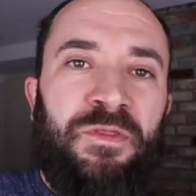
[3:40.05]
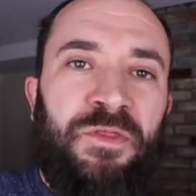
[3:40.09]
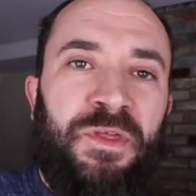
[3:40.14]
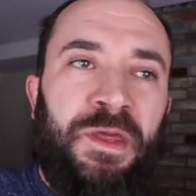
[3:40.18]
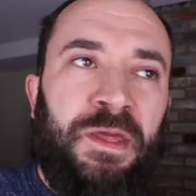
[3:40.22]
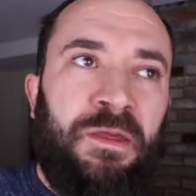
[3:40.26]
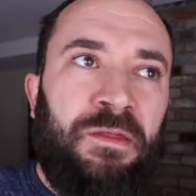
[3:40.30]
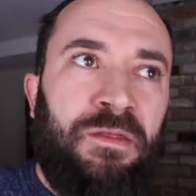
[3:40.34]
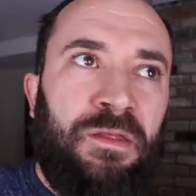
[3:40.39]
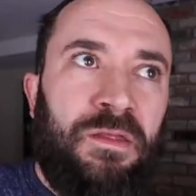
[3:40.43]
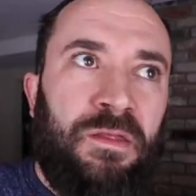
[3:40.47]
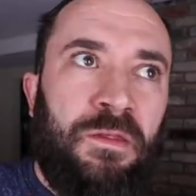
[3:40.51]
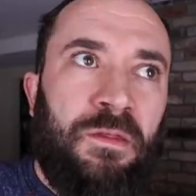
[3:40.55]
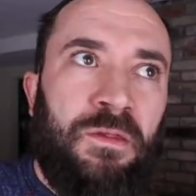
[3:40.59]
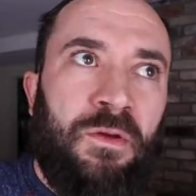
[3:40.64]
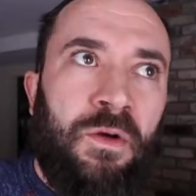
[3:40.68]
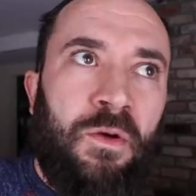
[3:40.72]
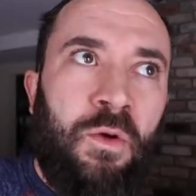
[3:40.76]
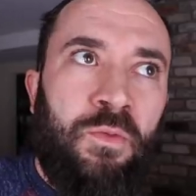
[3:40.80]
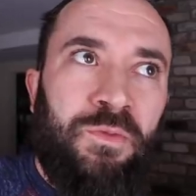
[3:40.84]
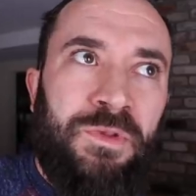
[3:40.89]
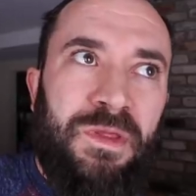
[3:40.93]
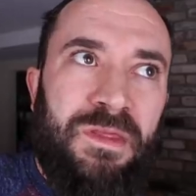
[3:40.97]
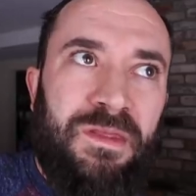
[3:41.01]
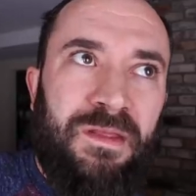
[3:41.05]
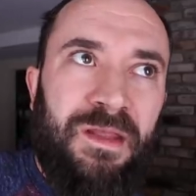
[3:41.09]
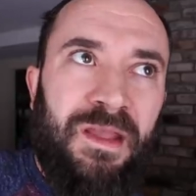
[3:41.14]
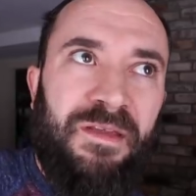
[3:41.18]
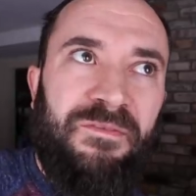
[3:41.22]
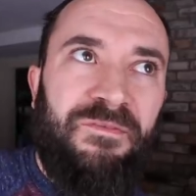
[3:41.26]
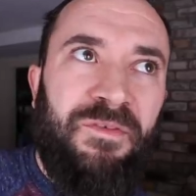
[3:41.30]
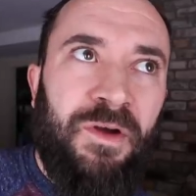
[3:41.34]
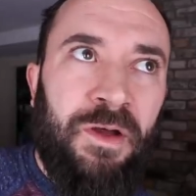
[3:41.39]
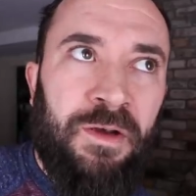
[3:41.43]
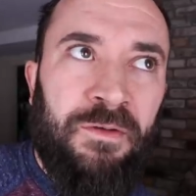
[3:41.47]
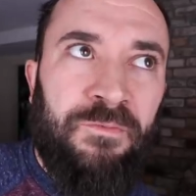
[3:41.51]
things only stay
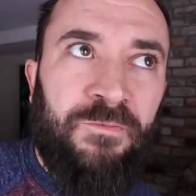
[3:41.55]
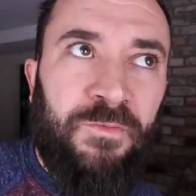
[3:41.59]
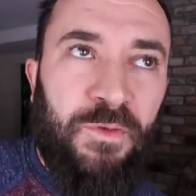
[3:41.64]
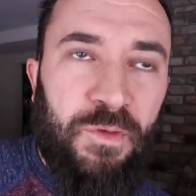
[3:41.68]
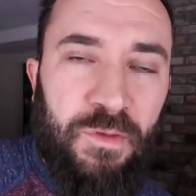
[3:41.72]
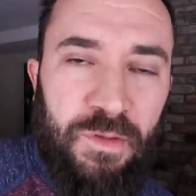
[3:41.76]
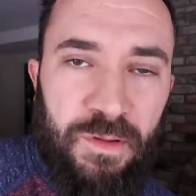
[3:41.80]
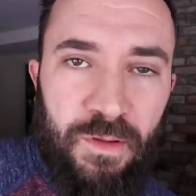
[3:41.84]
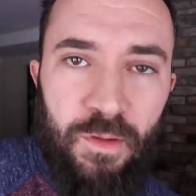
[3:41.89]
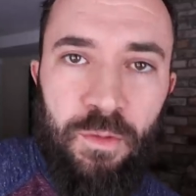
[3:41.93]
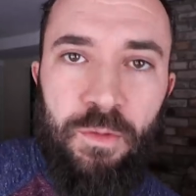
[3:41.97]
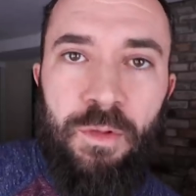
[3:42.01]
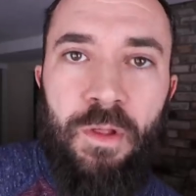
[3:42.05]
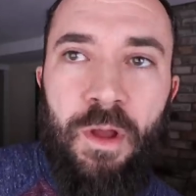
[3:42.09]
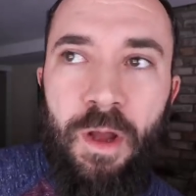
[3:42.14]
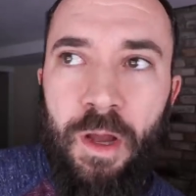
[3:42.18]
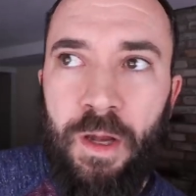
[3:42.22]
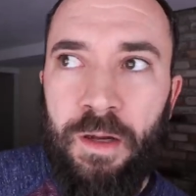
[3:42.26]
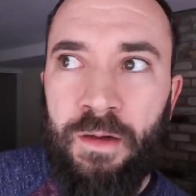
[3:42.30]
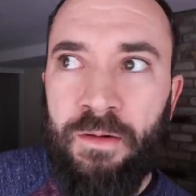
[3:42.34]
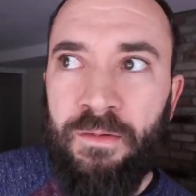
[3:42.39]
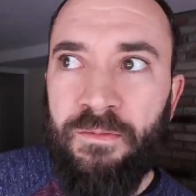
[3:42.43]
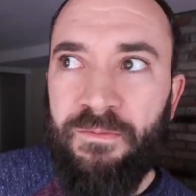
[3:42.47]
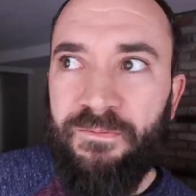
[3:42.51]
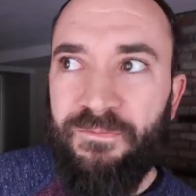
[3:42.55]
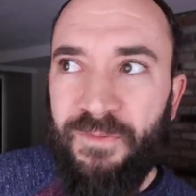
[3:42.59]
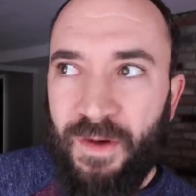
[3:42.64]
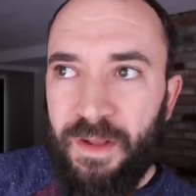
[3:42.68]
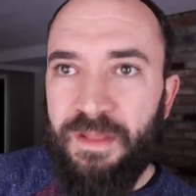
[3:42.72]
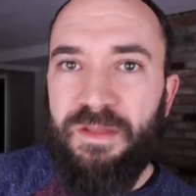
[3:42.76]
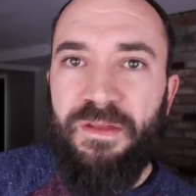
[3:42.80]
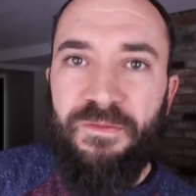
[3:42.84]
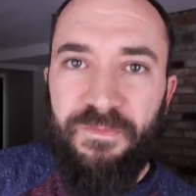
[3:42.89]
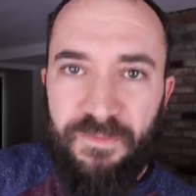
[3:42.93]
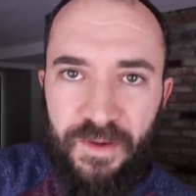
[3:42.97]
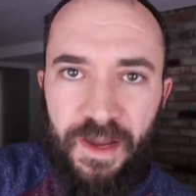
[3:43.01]
fun for so long.
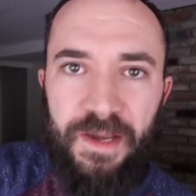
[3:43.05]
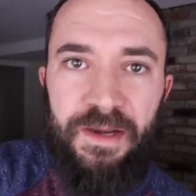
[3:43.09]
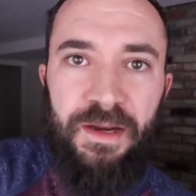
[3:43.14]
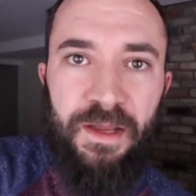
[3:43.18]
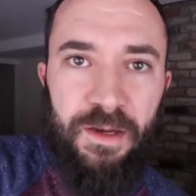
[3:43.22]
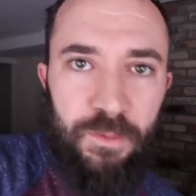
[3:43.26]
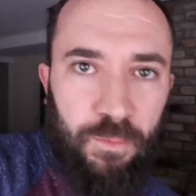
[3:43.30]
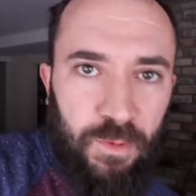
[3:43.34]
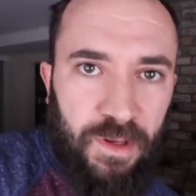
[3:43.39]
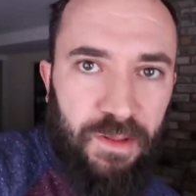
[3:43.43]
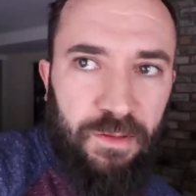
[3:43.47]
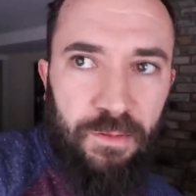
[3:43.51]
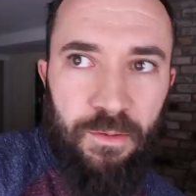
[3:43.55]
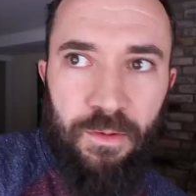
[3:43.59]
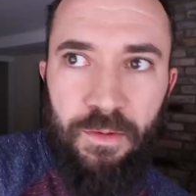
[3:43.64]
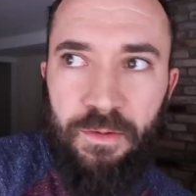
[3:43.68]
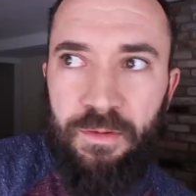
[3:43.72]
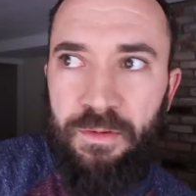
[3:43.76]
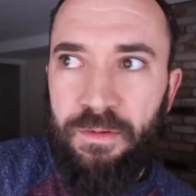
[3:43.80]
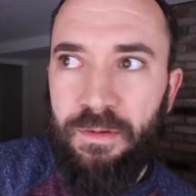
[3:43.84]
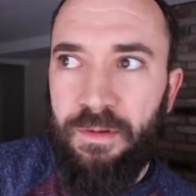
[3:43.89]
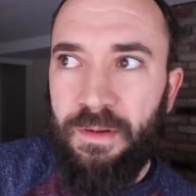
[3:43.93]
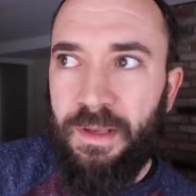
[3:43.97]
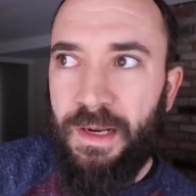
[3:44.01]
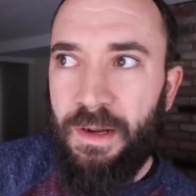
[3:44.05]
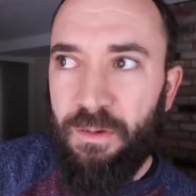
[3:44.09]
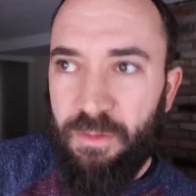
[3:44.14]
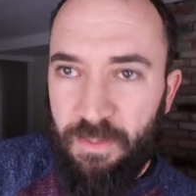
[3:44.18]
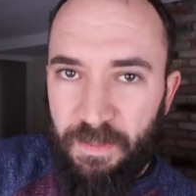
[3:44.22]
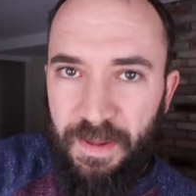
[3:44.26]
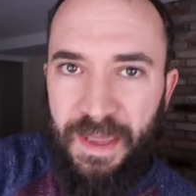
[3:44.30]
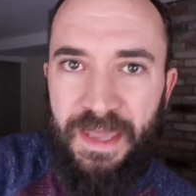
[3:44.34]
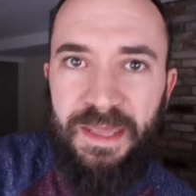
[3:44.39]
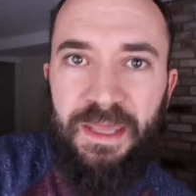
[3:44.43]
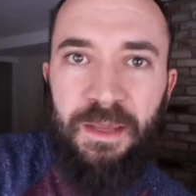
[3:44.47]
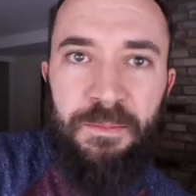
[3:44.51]
Fun's a finite resource. I was
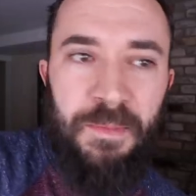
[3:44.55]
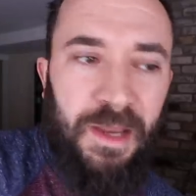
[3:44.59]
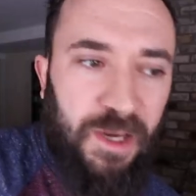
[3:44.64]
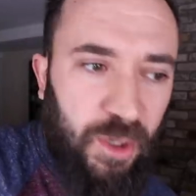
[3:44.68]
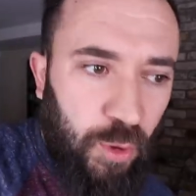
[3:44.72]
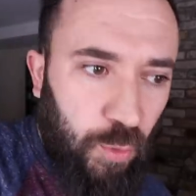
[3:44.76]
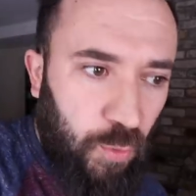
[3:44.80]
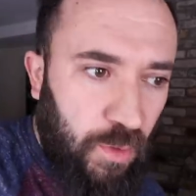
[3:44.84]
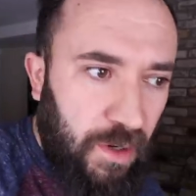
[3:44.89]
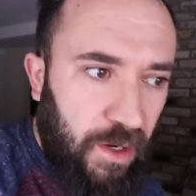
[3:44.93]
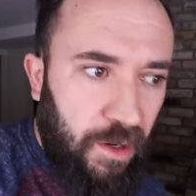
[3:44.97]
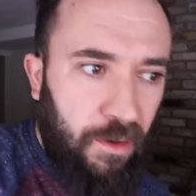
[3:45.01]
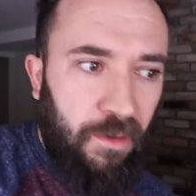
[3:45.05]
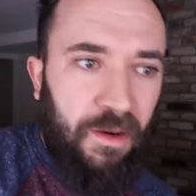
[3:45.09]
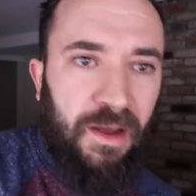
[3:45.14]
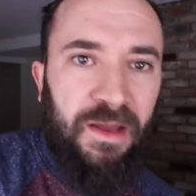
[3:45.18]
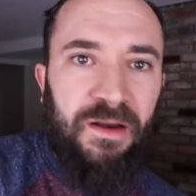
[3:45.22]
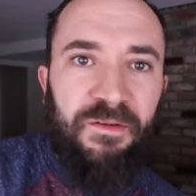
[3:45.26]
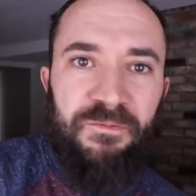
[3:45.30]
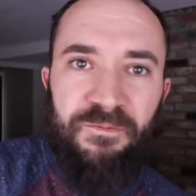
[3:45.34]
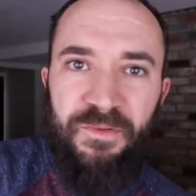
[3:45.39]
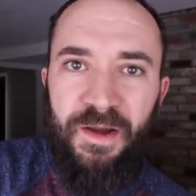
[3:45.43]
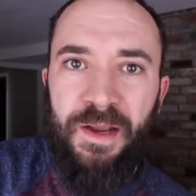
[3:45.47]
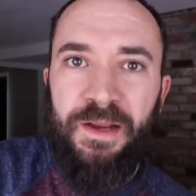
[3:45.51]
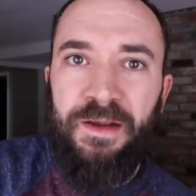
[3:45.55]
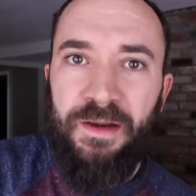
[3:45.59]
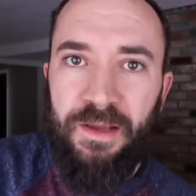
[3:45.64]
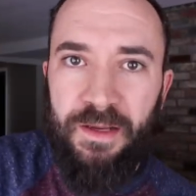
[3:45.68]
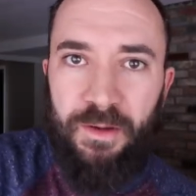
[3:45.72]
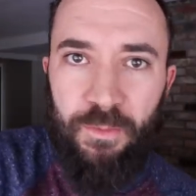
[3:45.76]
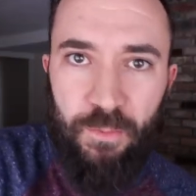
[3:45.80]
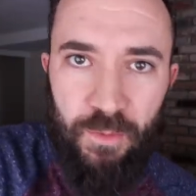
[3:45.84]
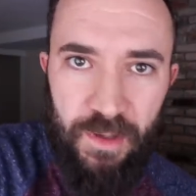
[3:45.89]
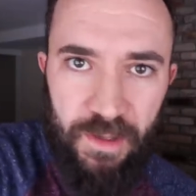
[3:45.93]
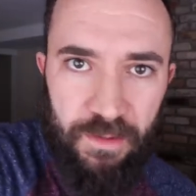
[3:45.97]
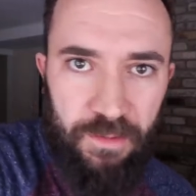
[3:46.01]
banking my career on a
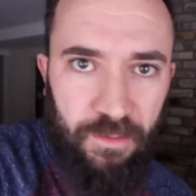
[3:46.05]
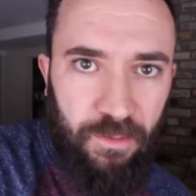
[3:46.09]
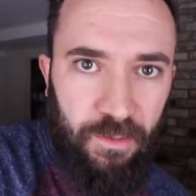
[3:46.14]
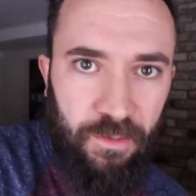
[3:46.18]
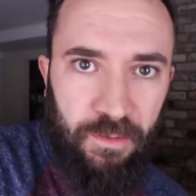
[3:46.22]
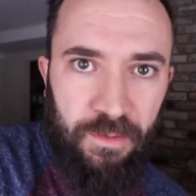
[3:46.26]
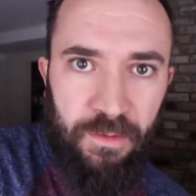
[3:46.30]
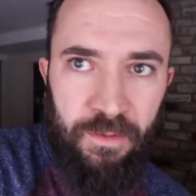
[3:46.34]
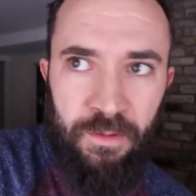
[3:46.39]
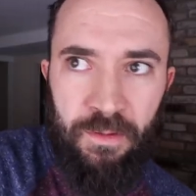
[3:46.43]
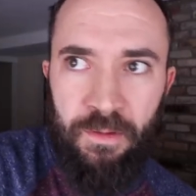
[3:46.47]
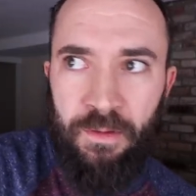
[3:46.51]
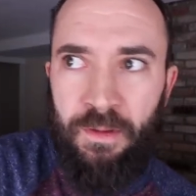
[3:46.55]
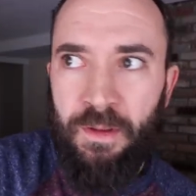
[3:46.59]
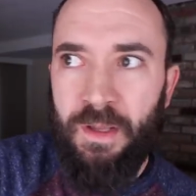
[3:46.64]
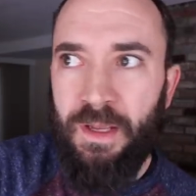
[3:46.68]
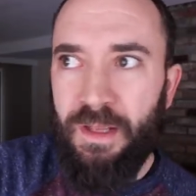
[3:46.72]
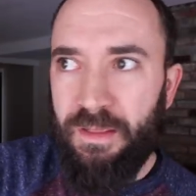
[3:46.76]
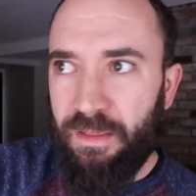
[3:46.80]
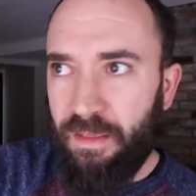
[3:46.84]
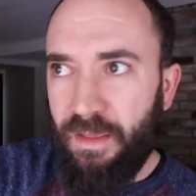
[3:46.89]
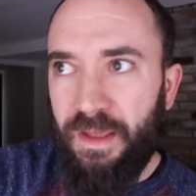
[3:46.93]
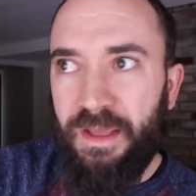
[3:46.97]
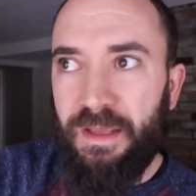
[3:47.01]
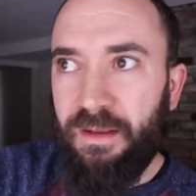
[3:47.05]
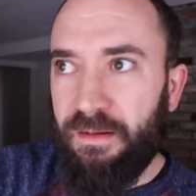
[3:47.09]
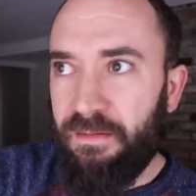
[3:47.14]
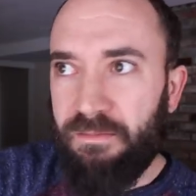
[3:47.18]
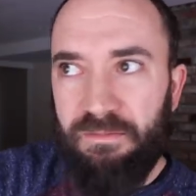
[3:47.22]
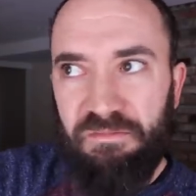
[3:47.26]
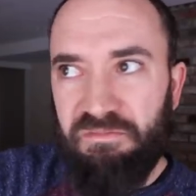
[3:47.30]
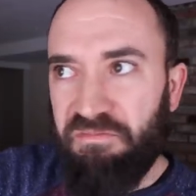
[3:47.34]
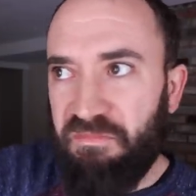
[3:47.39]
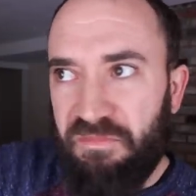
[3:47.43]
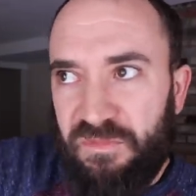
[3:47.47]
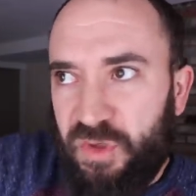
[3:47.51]
finite resource. It's like
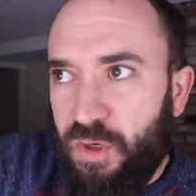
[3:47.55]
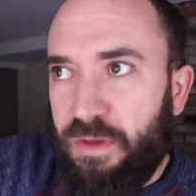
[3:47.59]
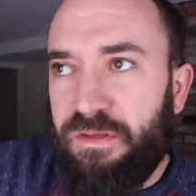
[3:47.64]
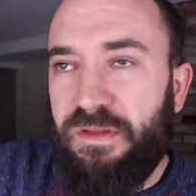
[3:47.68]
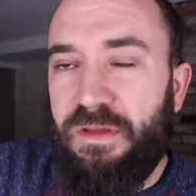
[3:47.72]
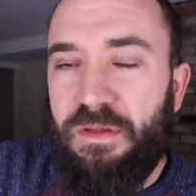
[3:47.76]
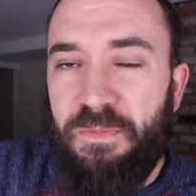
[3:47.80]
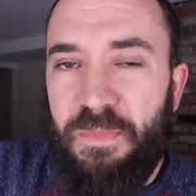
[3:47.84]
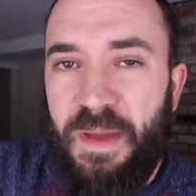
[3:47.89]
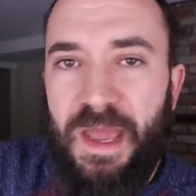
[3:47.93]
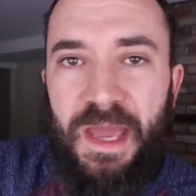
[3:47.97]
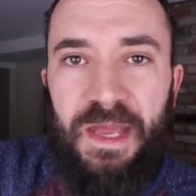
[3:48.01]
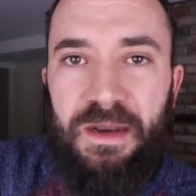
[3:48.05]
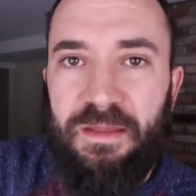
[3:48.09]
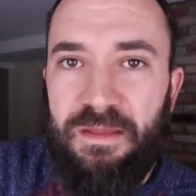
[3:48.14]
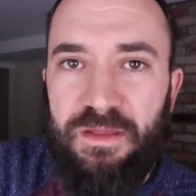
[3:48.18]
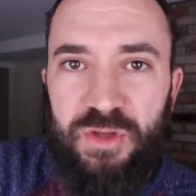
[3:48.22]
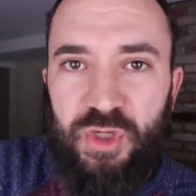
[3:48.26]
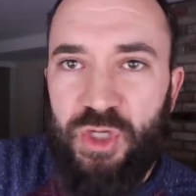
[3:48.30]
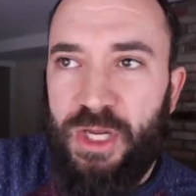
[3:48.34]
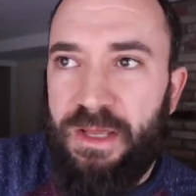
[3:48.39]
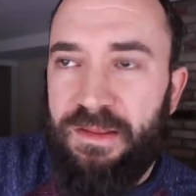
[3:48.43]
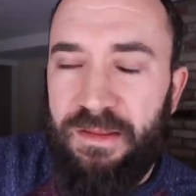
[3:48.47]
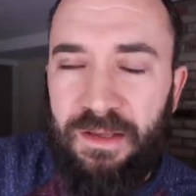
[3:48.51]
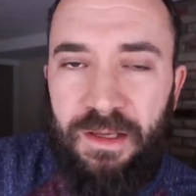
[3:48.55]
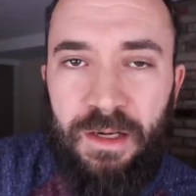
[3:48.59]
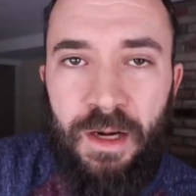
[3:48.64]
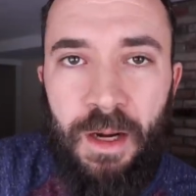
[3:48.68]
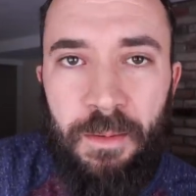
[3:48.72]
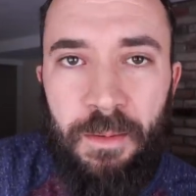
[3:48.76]
just as bad as chasing a